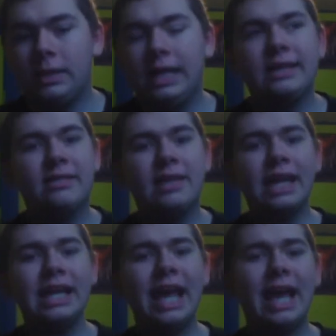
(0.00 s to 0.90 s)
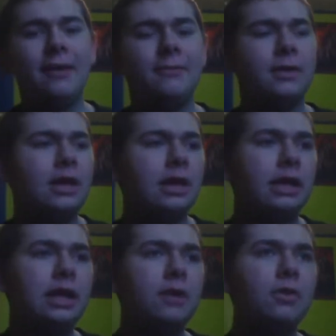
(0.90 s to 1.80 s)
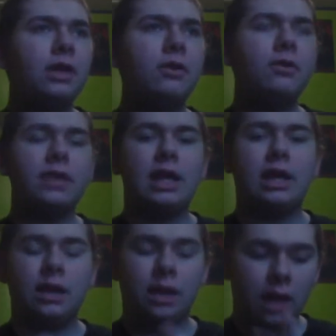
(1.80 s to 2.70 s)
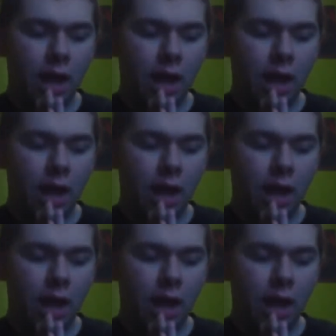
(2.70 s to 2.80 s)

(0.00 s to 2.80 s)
Like, the second half, like, here's the thing.